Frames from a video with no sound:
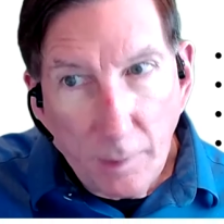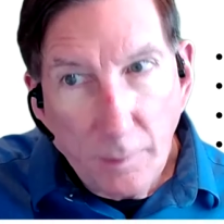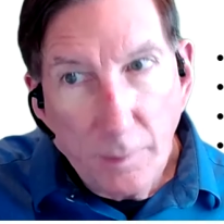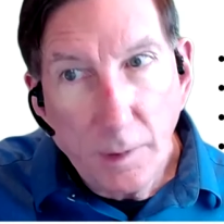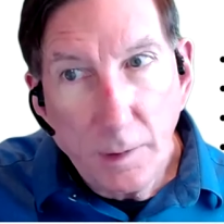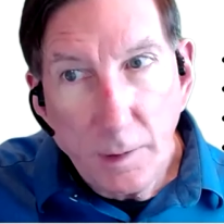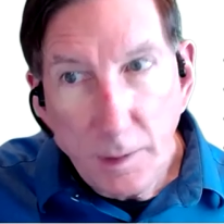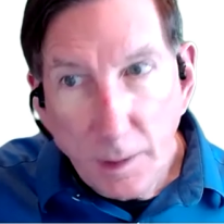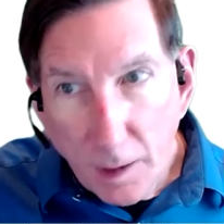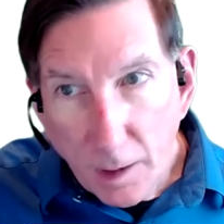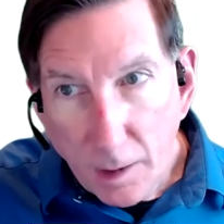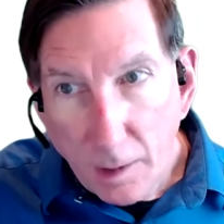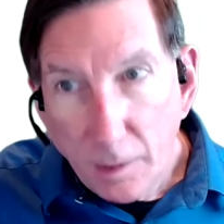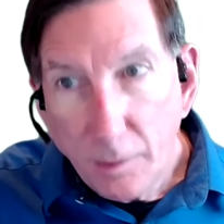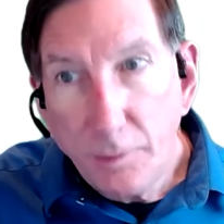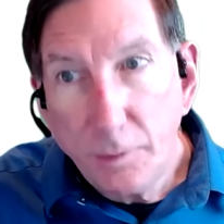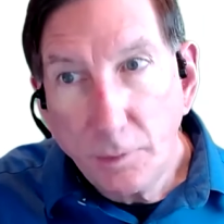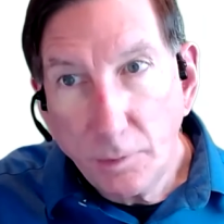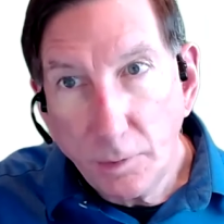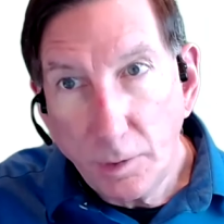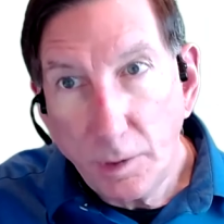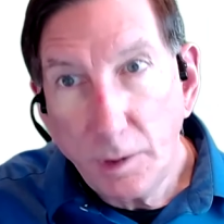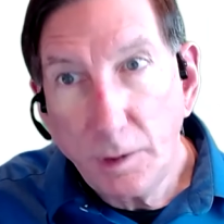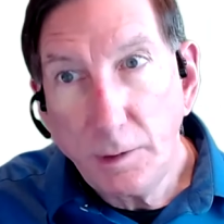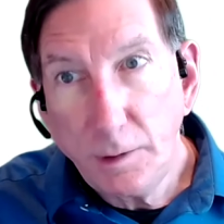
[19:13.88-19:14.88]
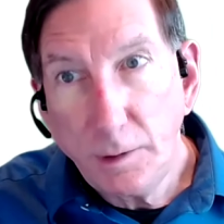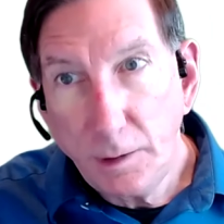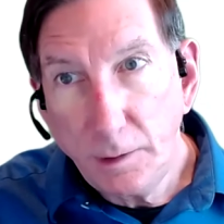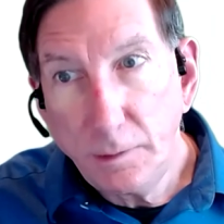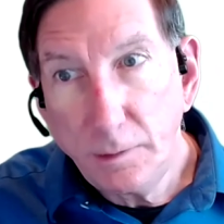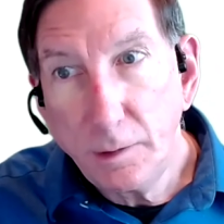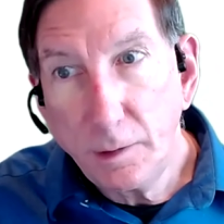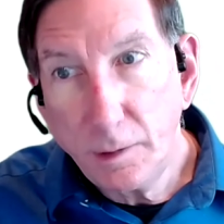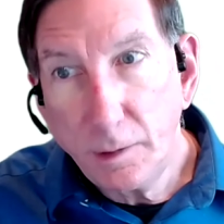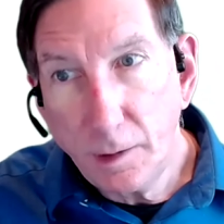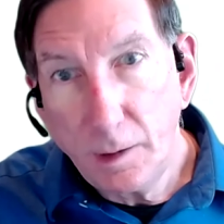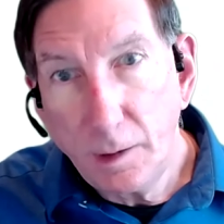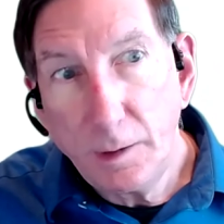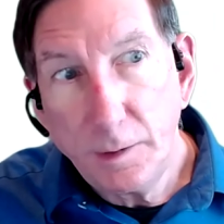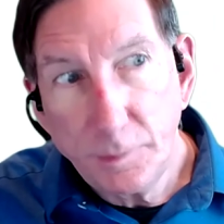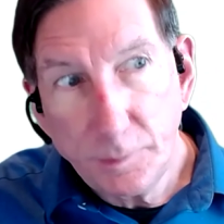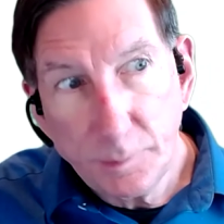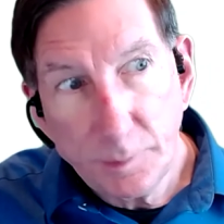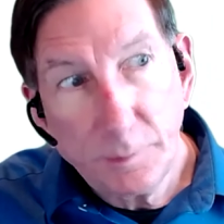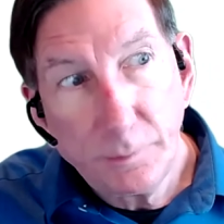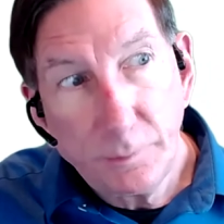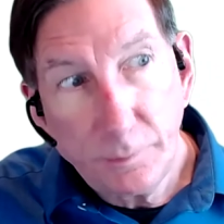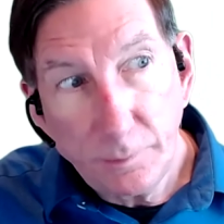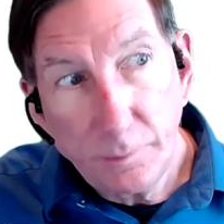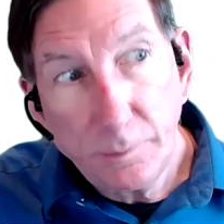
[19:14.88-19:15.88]
then yeah, you're going to need a
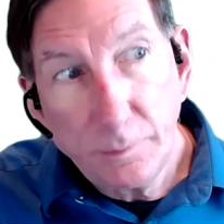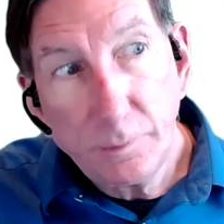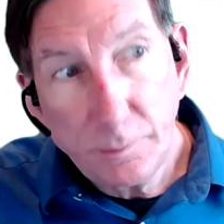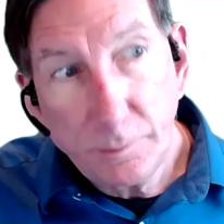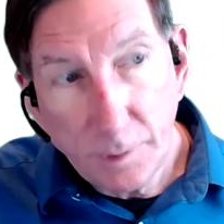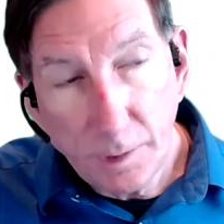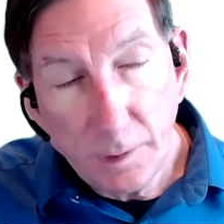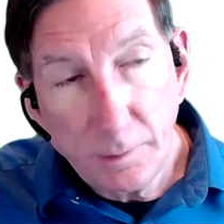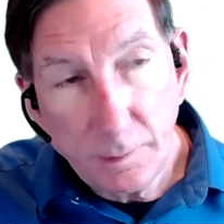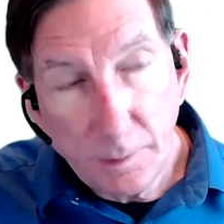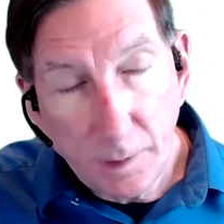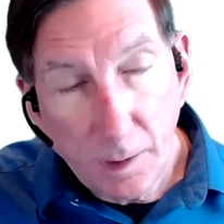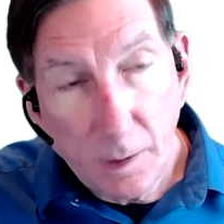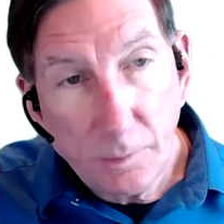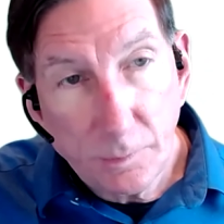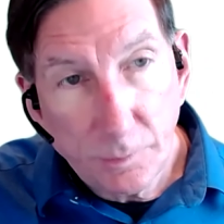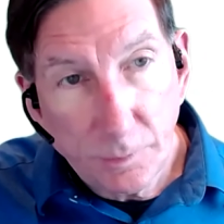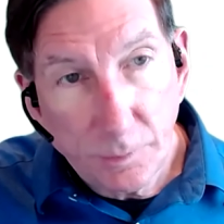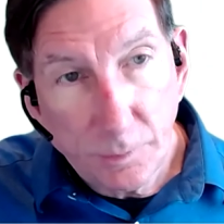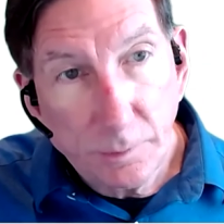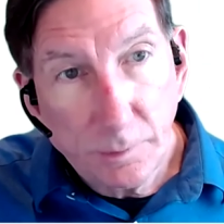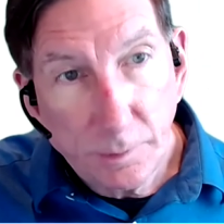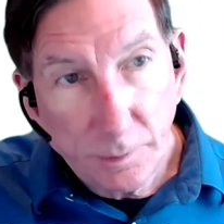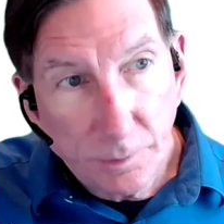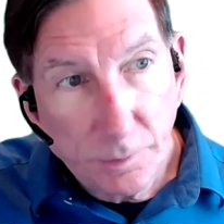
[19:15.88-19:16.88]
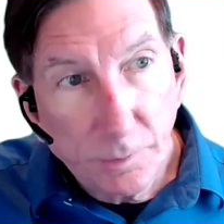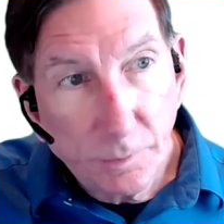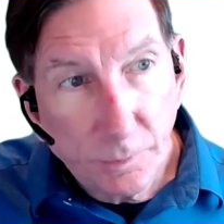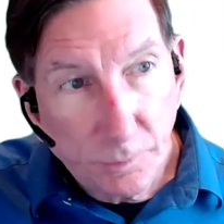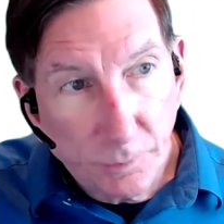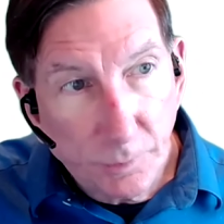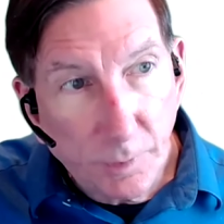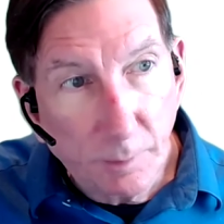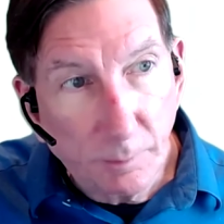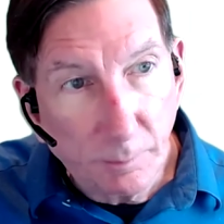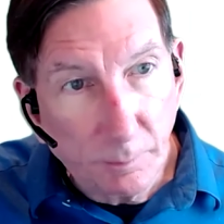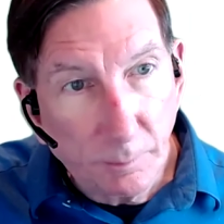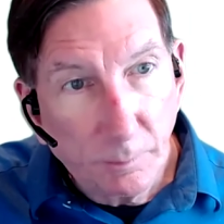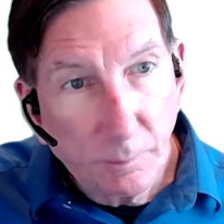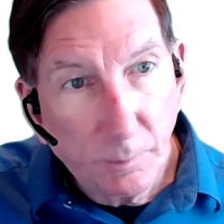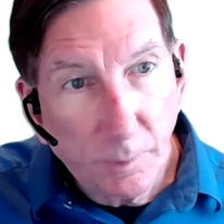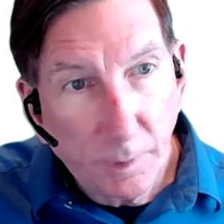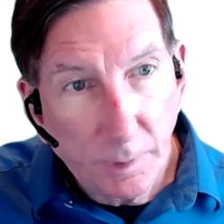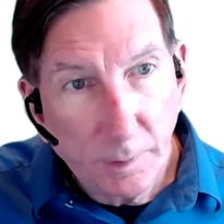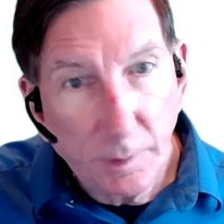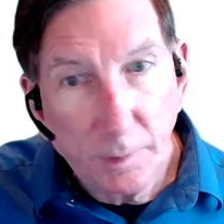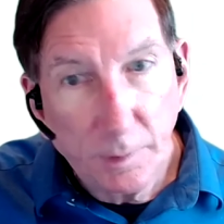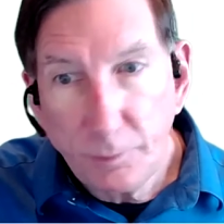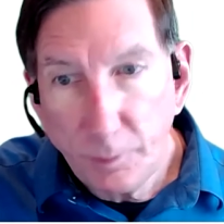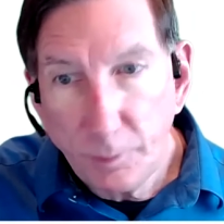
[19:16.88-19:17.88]
list of 10,000 to choose from
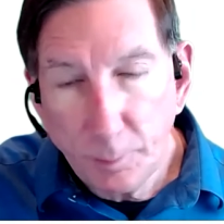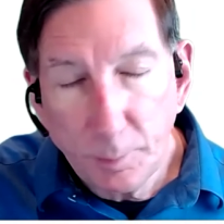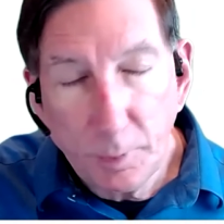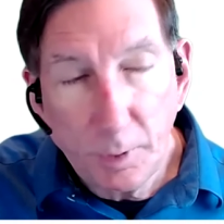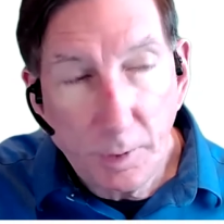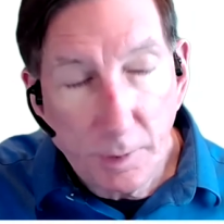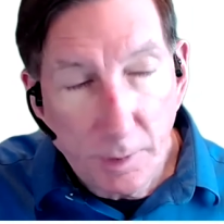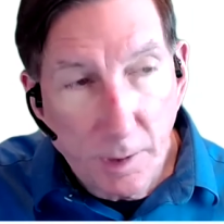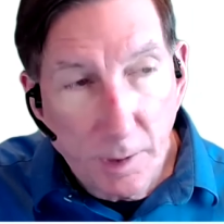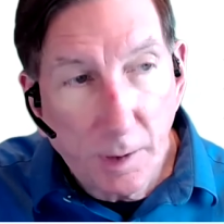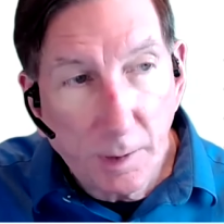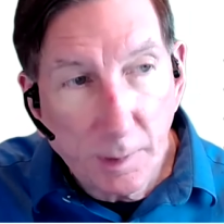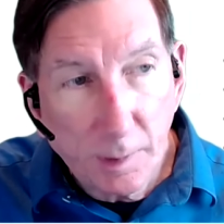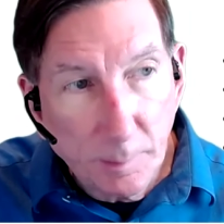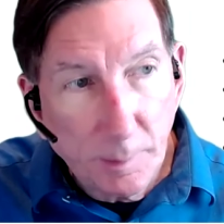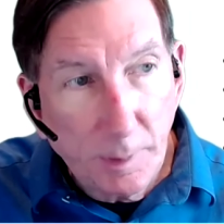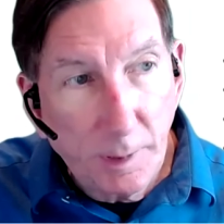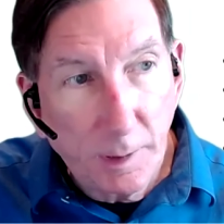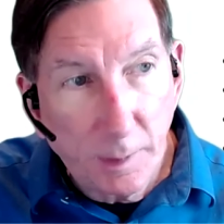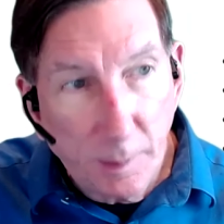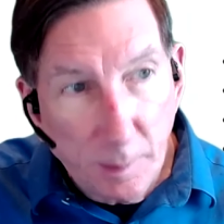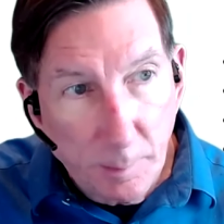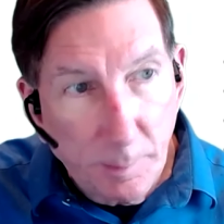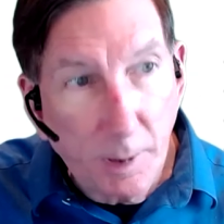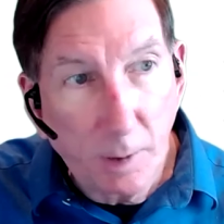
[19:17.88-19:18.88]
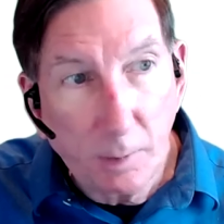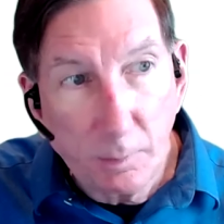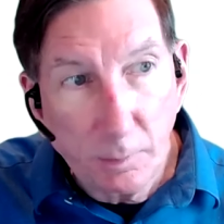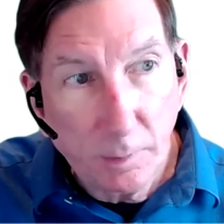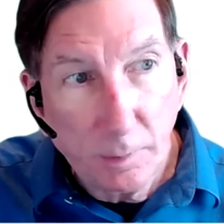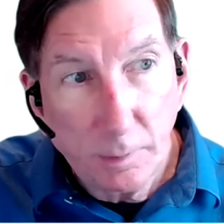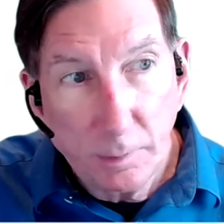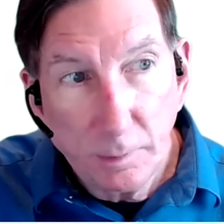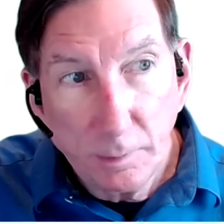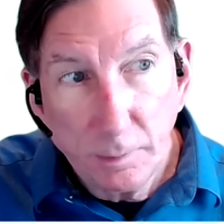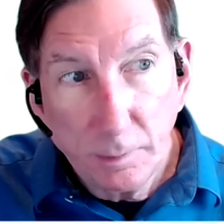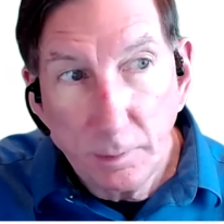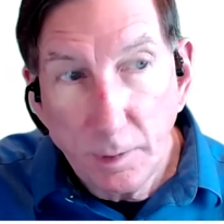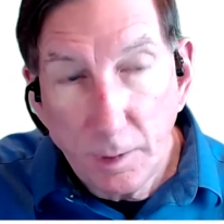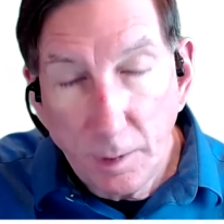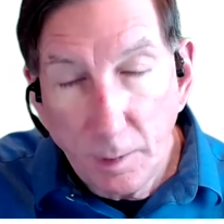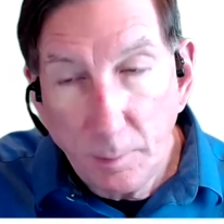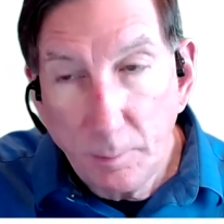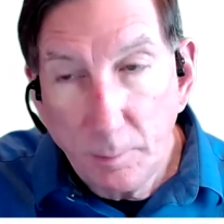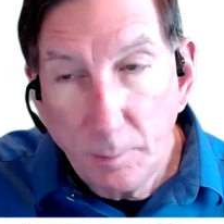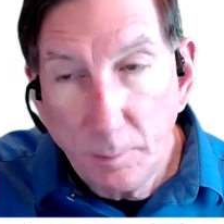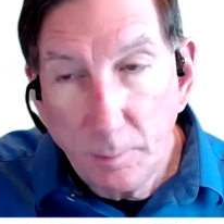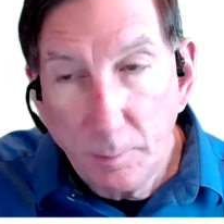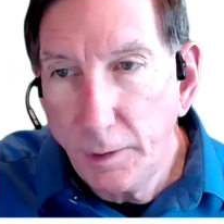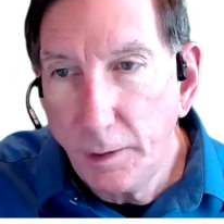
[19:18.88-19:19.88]
if you put a document in about an
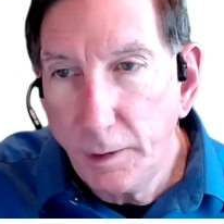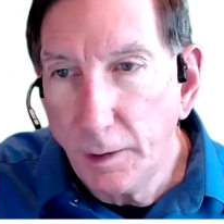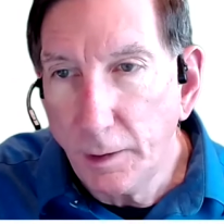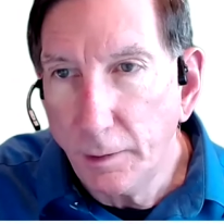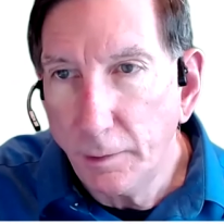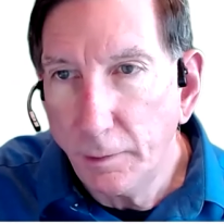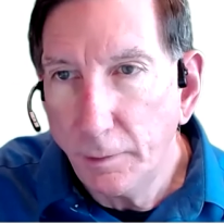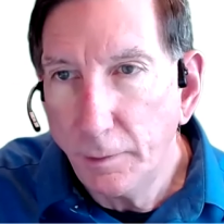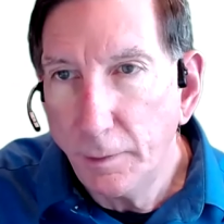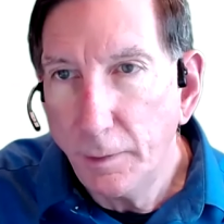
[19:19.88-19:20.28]
employee.